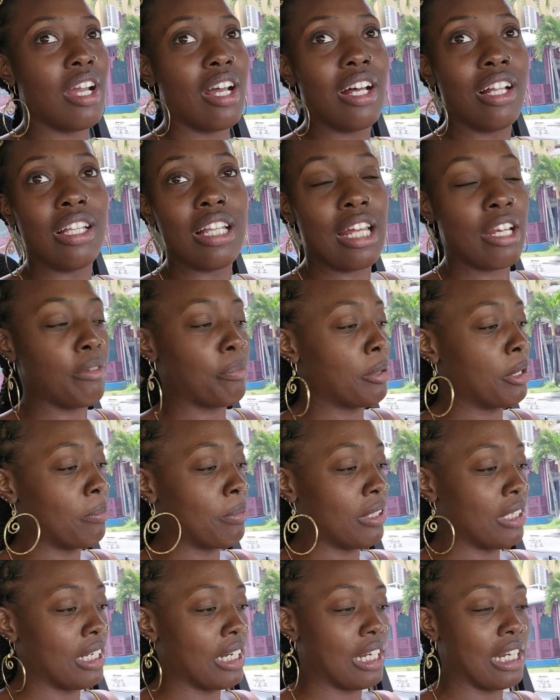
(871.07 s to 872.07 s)
lot of
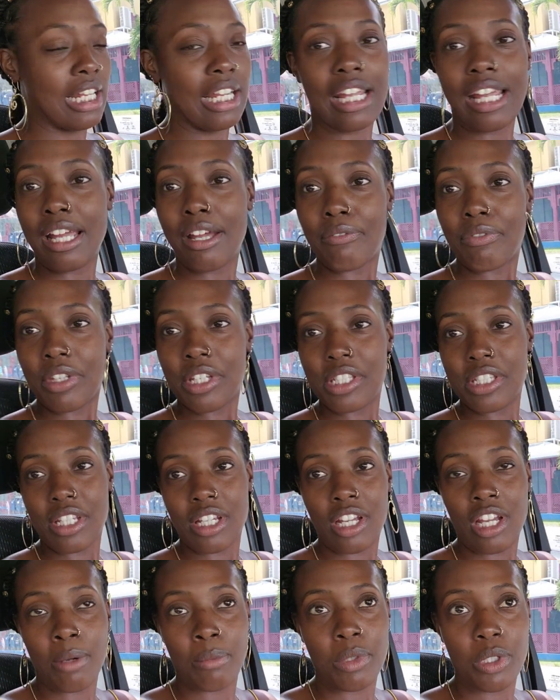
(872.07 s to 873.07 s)
people that like I have things
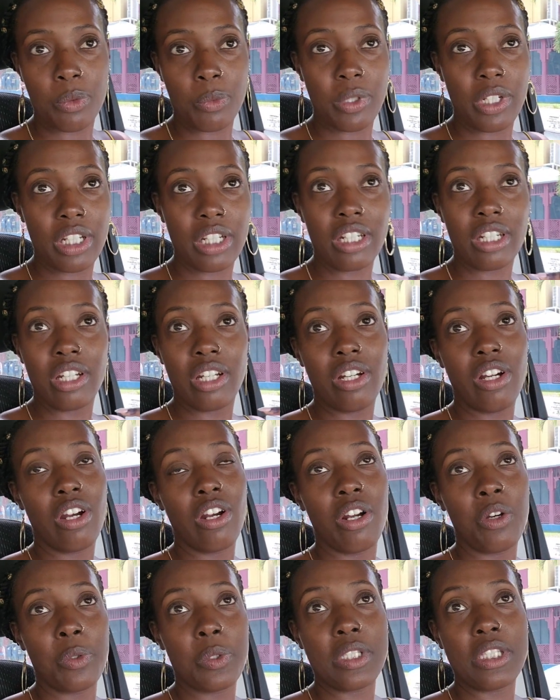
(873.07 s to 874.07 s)
in common with
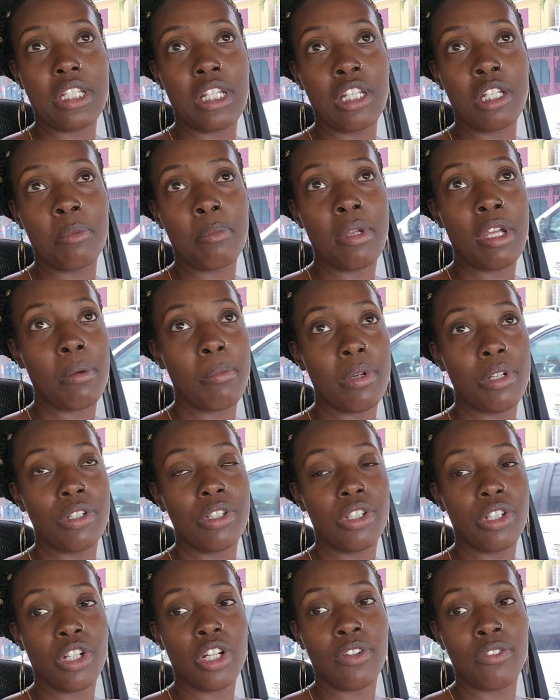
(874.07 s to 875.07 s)
are always telling me about
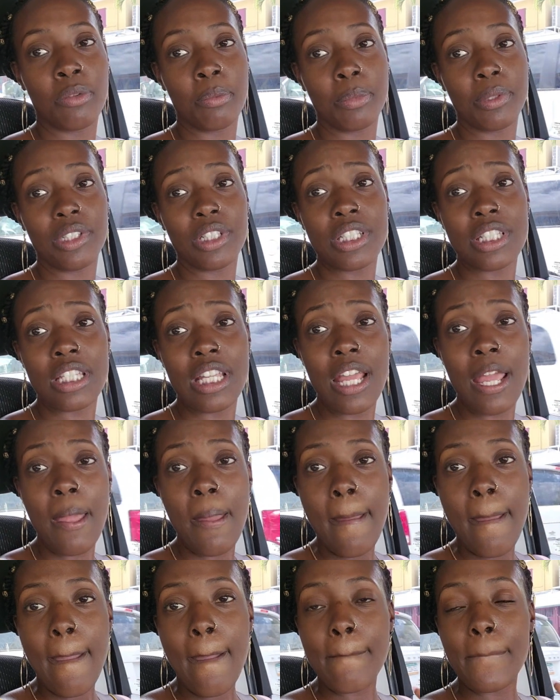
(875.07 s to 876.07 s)
Undercover Books.
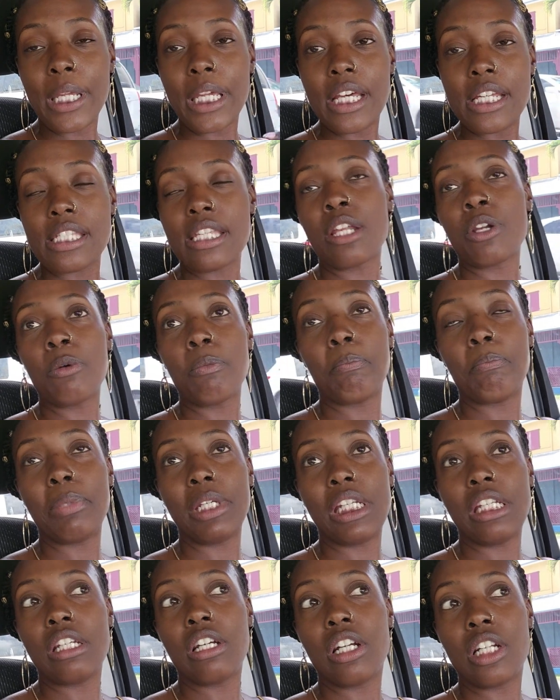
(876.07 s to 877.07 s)
And because I don't
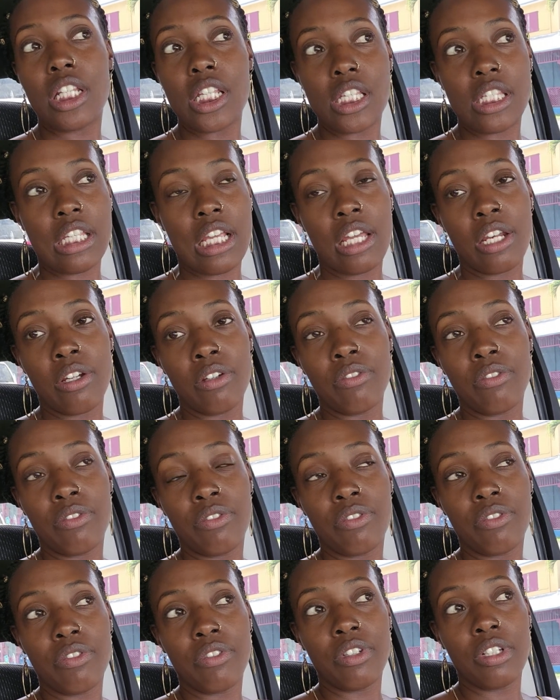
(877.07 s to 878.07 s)
be on this side of
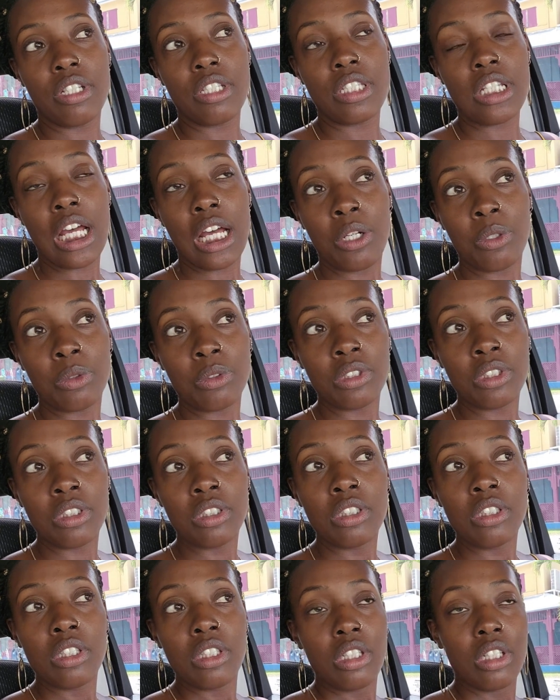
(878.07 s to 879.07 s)
town
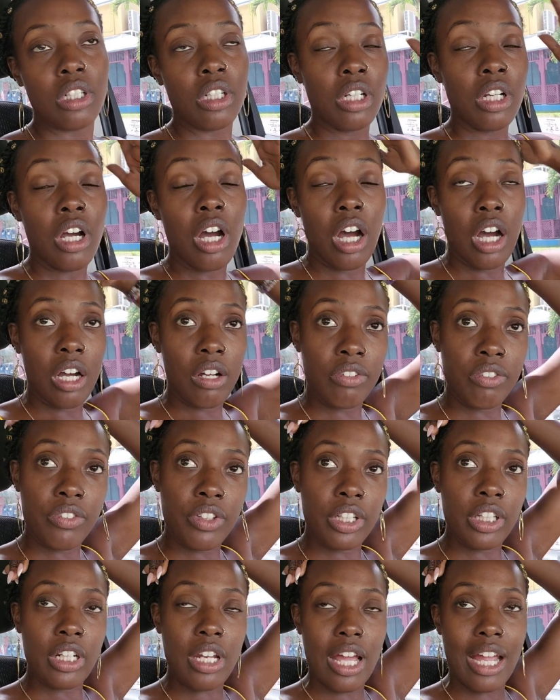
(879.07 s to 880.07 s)

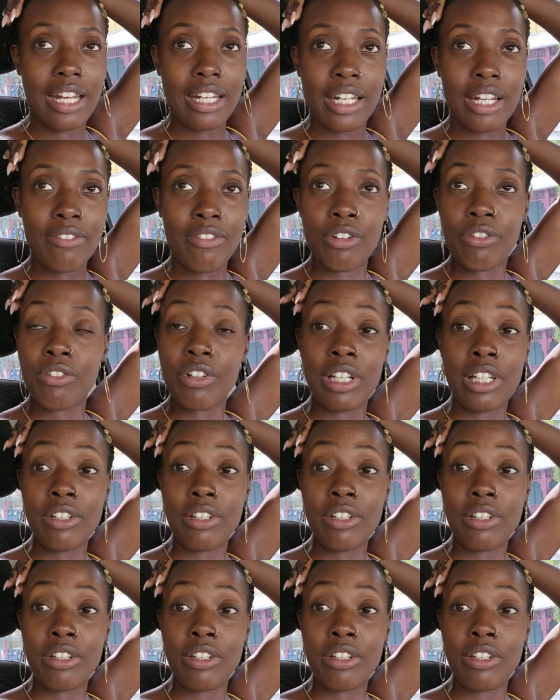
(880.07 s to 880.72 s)
often, I've never